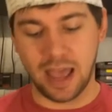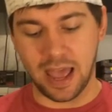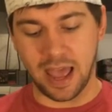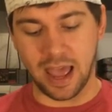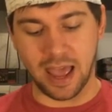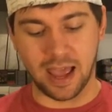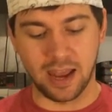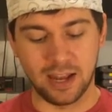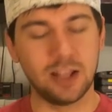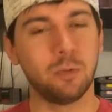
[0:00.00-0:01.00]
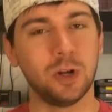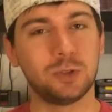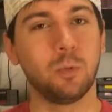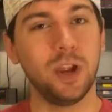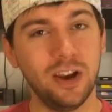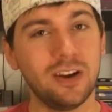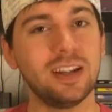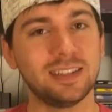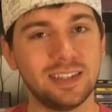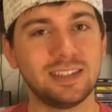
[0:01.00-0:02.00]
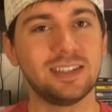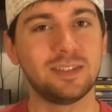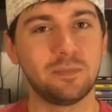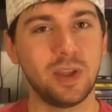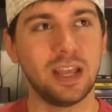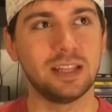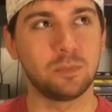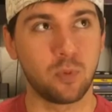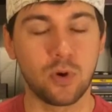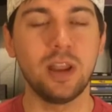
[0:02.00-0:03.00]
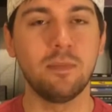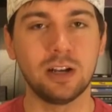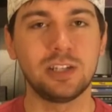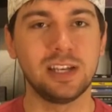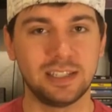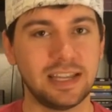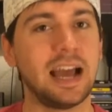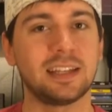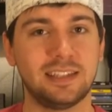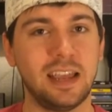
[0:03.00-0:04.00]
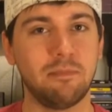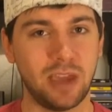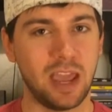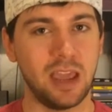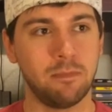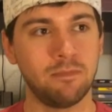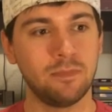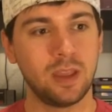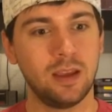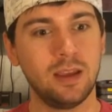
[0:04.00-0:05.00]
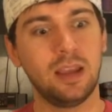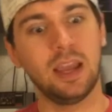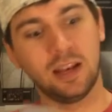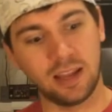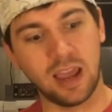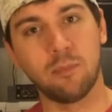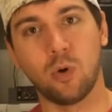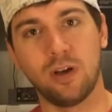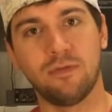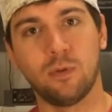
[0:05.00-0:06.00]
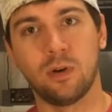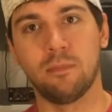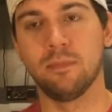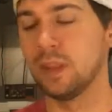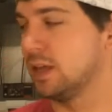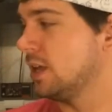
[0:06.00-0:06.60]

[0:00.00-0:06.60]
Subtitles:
And what's weird is it's pretty much the exact same game in Game Boy form.